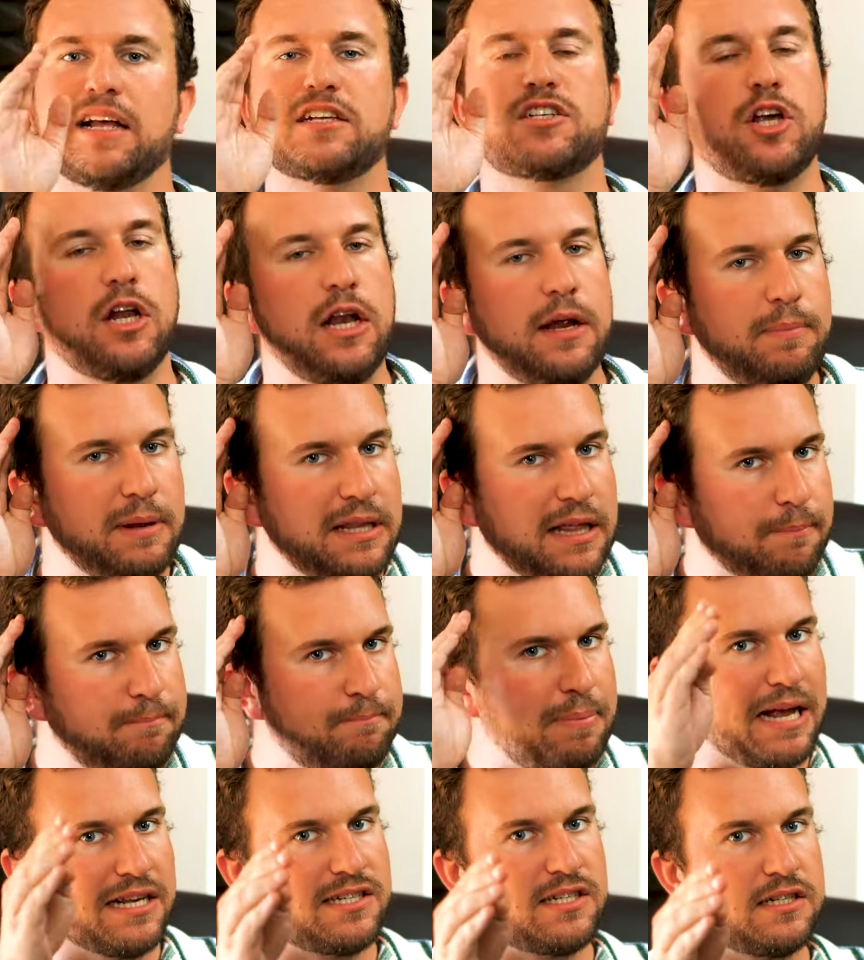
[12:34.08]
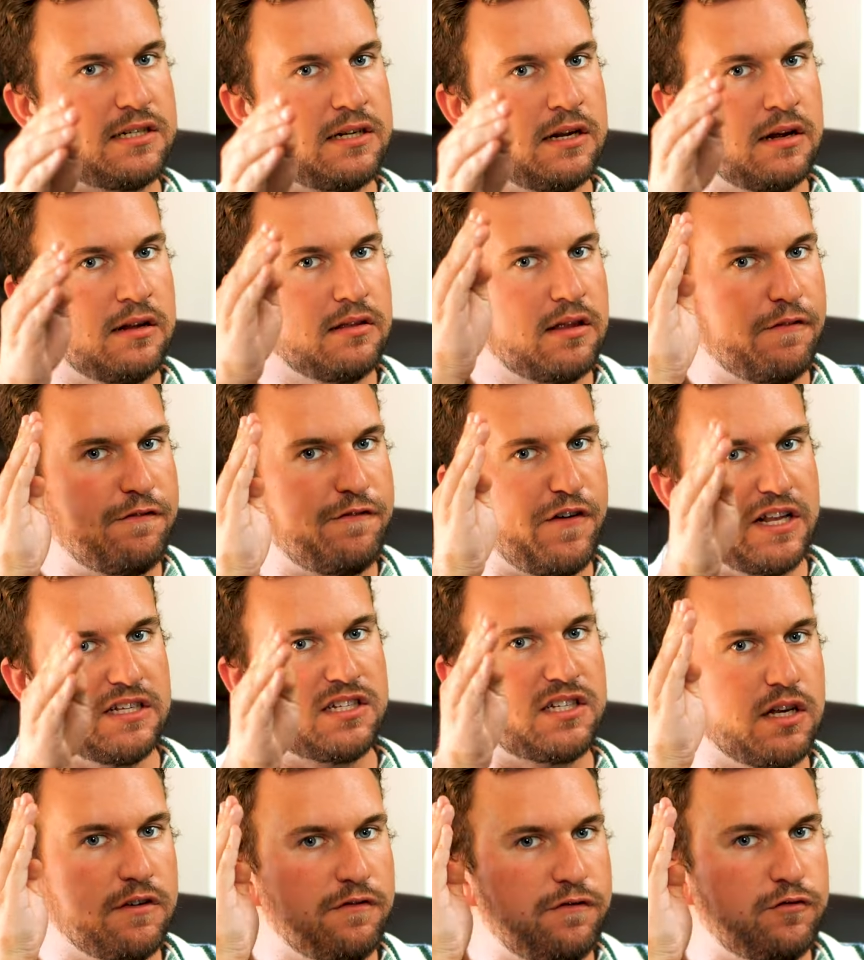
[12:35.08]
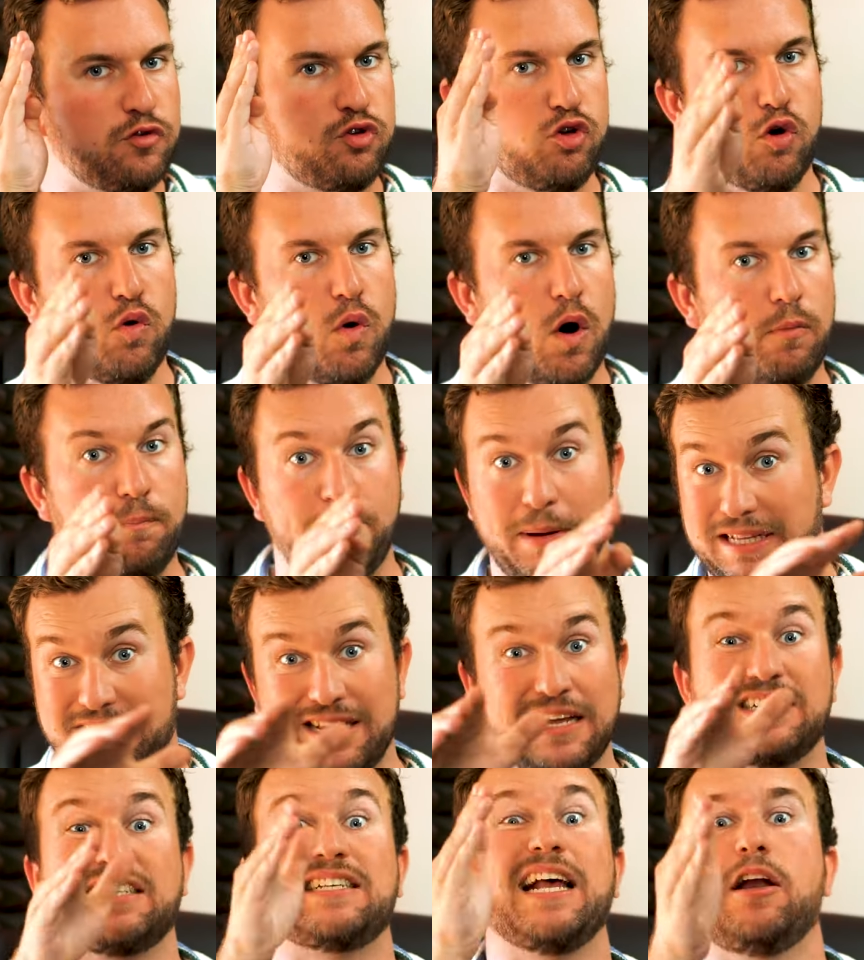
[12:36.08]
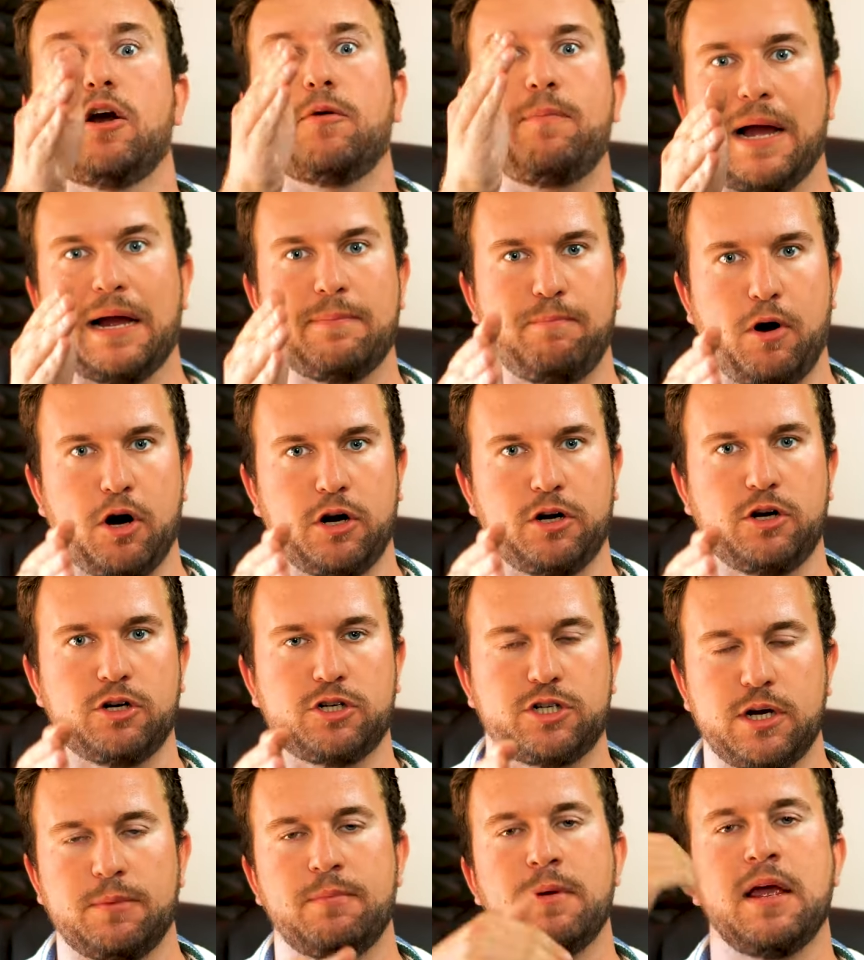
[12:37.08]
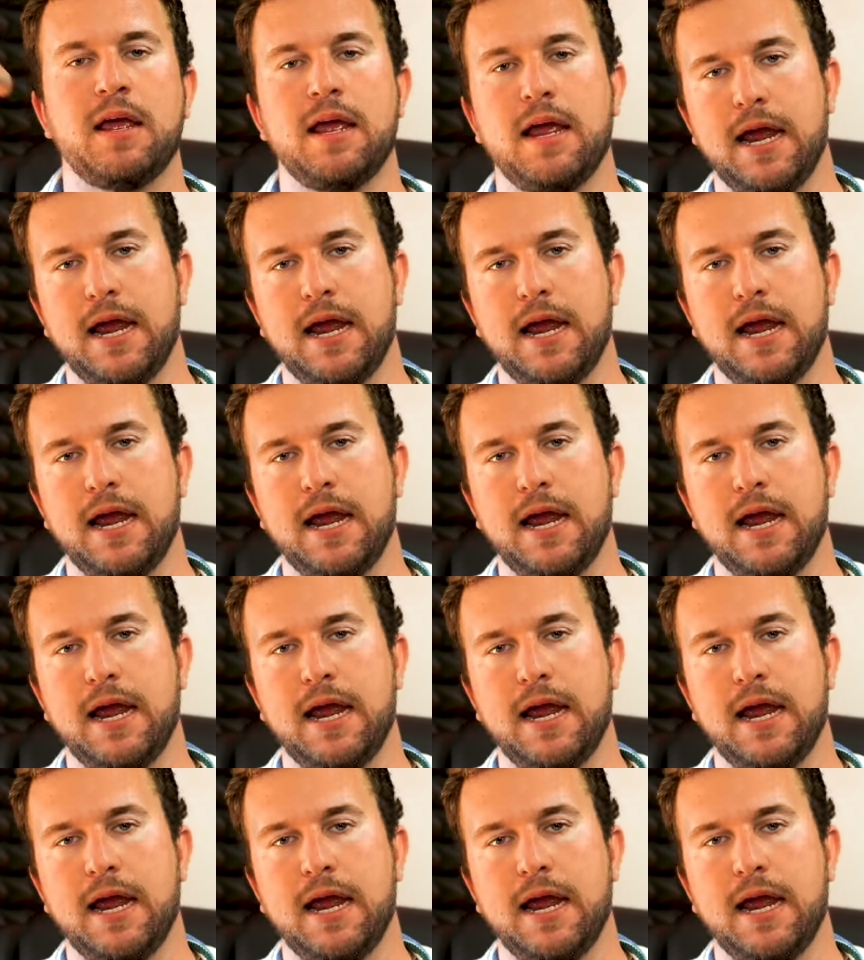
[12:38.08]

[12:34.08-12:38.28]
that's going to be the best defensive duo, but a center back partnership